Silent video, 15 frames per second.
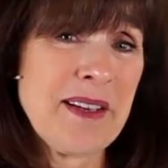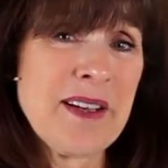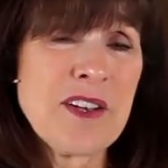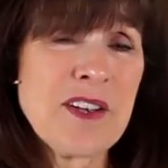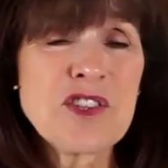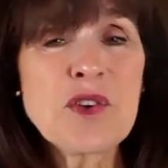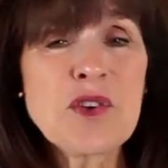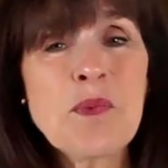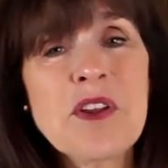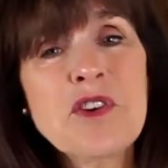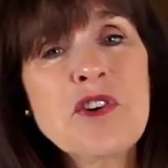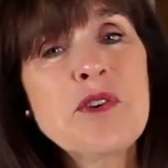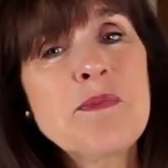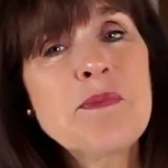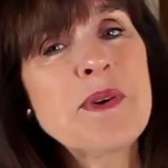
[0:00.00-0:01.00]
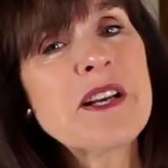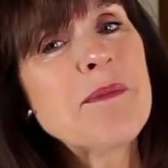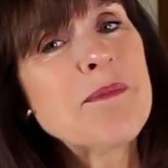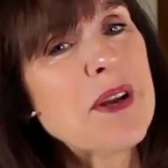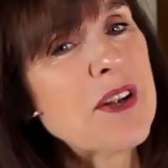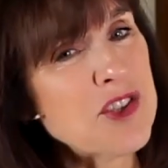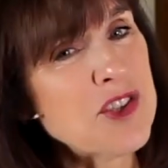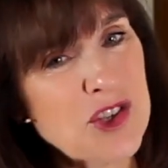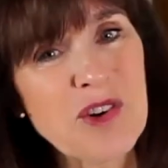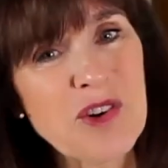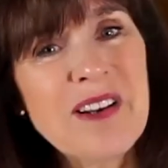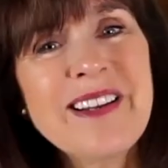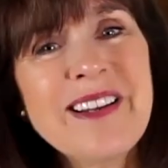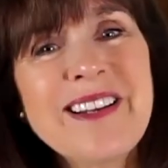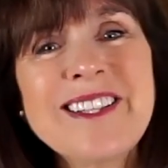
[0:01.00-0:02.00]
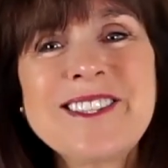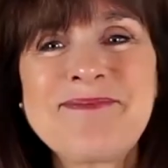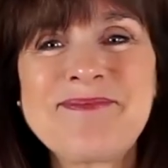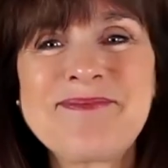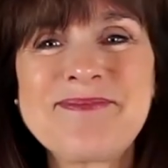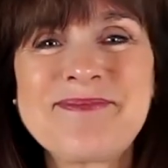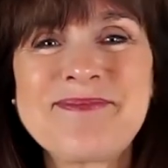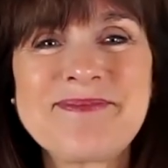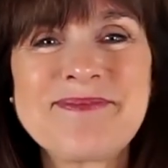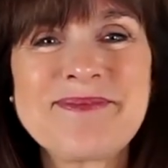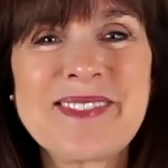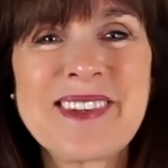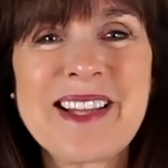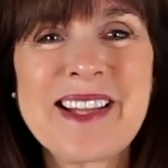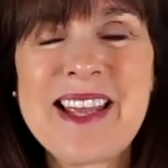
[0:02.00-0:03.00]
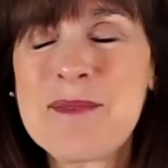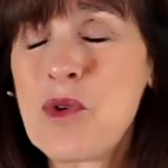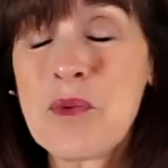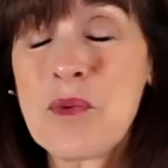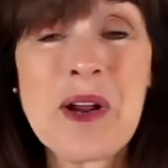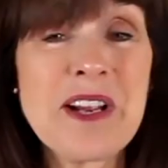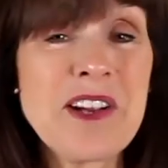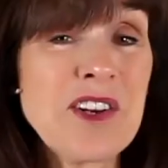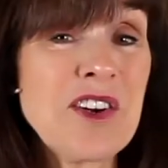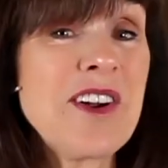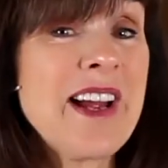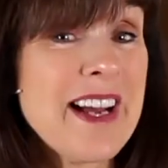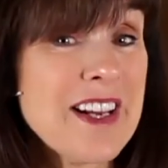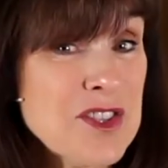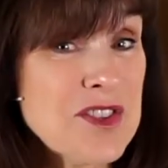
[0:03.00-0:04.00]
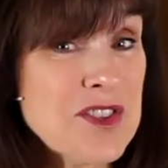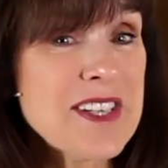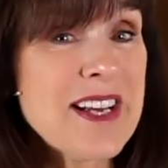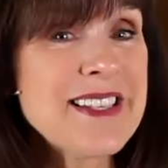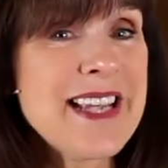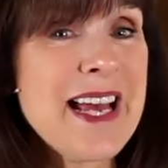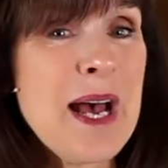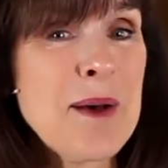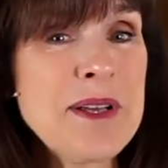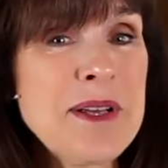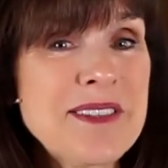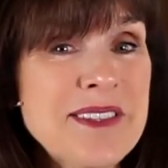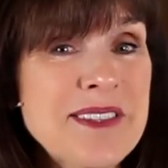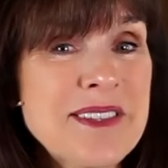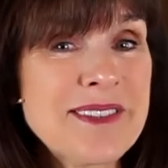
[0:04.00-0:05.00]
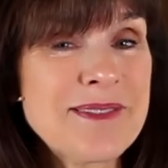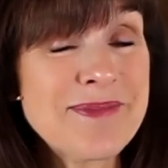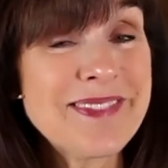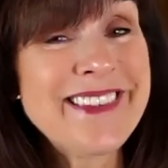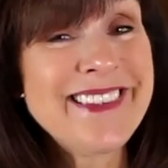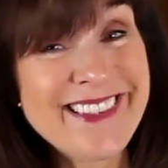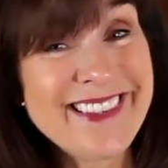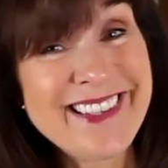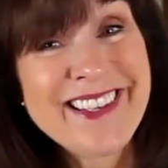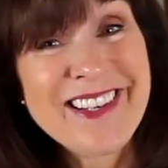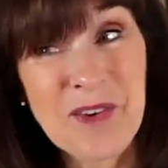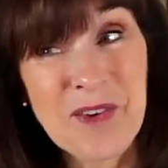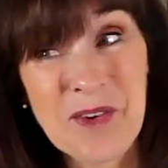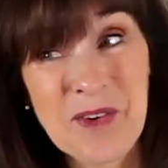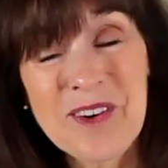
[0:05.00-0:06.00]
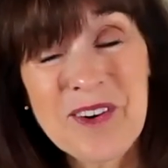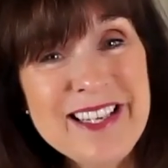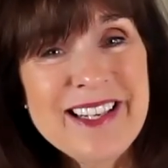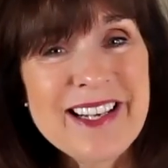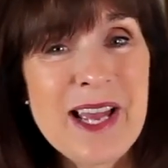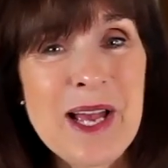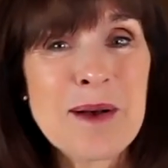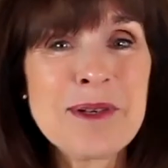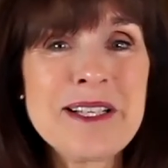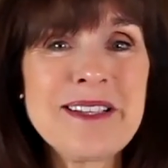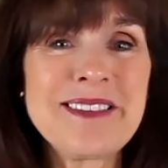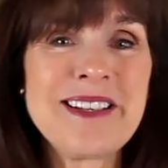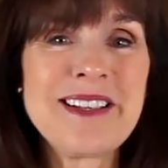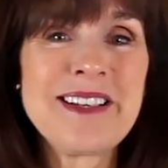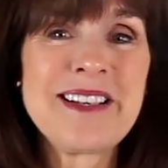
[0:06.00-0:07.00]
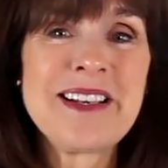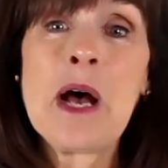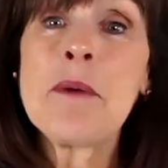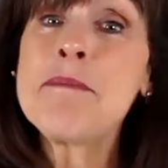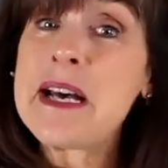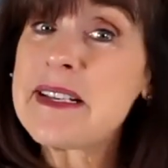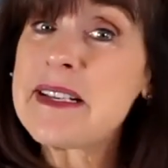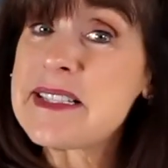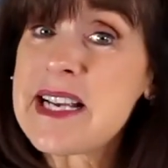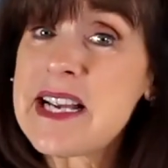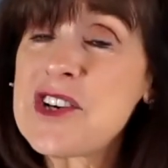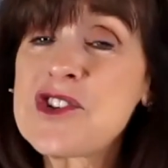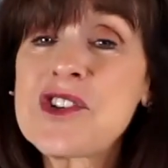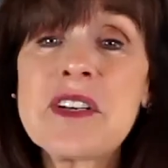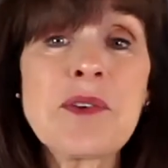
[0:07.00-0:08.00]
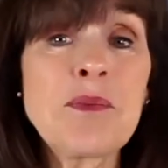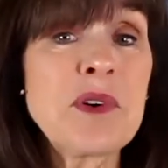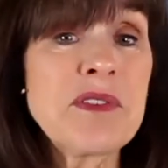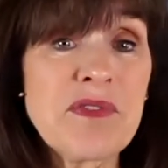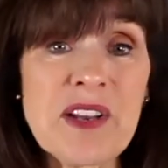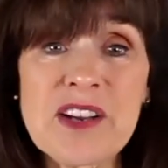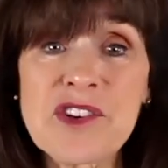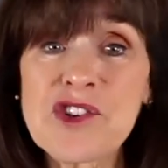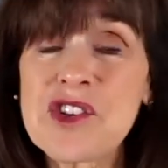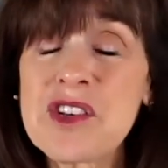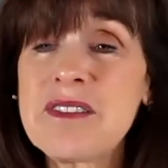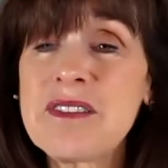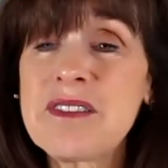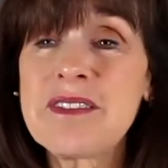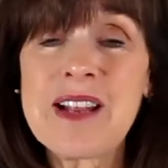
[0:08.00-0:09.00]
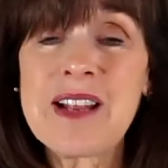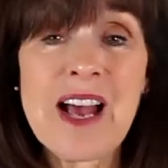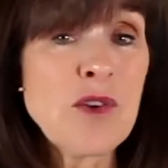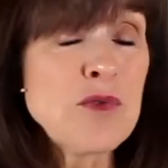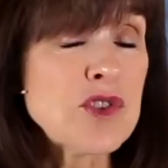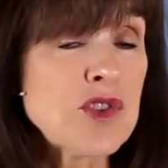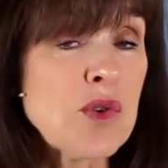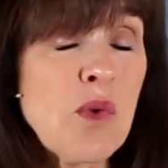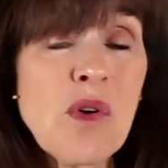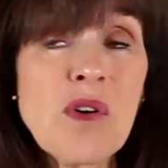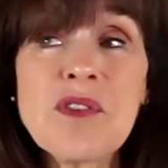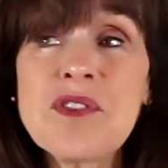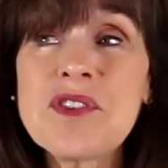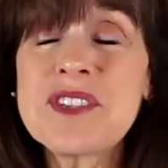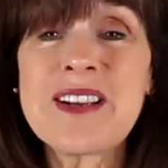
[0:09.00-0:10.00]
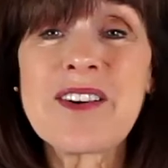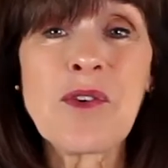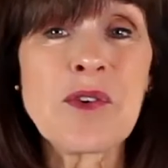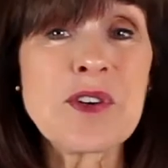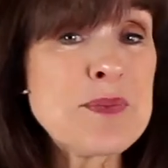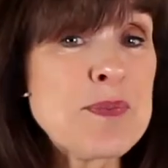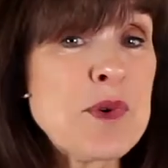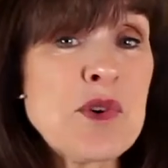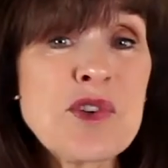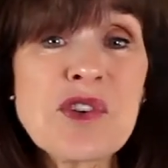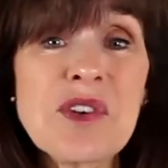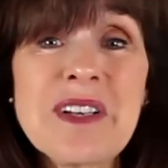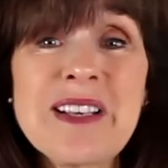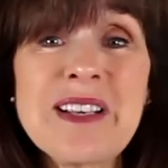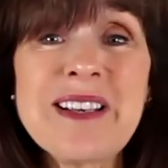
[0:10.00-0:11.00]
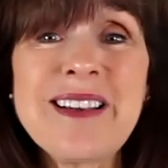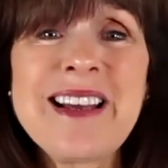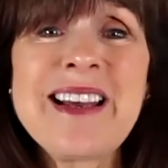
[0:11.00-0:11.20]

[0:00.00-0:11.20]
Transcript: So whether you pick up journaling, a more regular exercise habit, or eating habit, meditation and reflection, outdoors or spiritually,